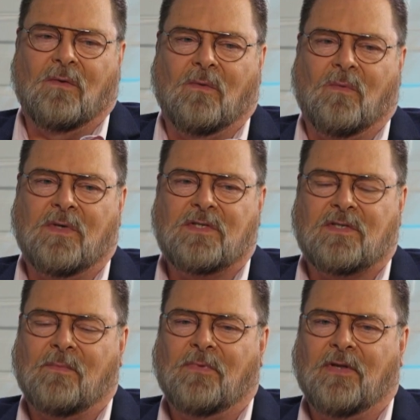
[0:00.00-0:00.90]
What's
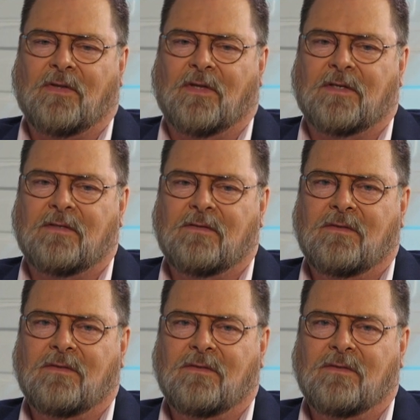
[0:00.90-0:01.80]
something that
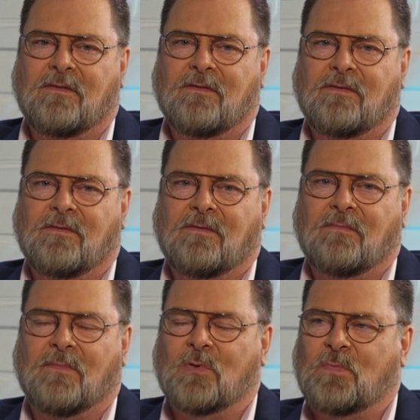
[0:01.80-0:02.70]

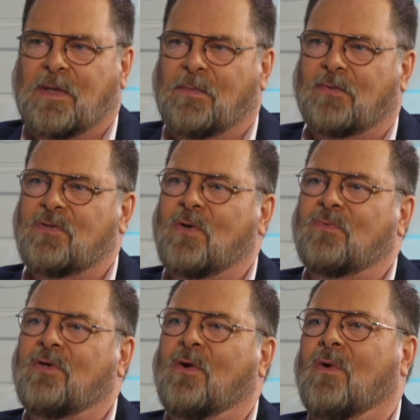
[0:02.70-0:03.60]
most people
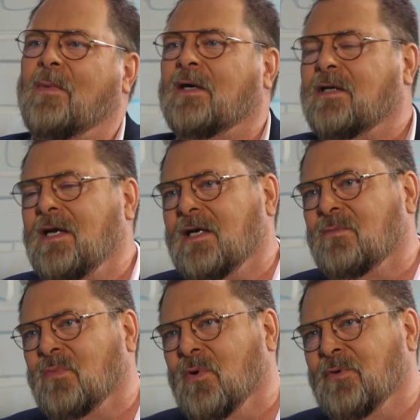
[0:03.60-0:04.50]
don't know about
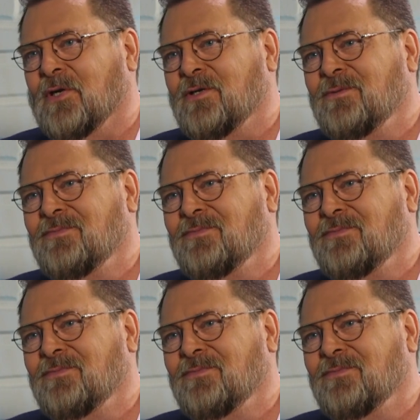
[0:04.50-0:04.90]
Hagen Brody?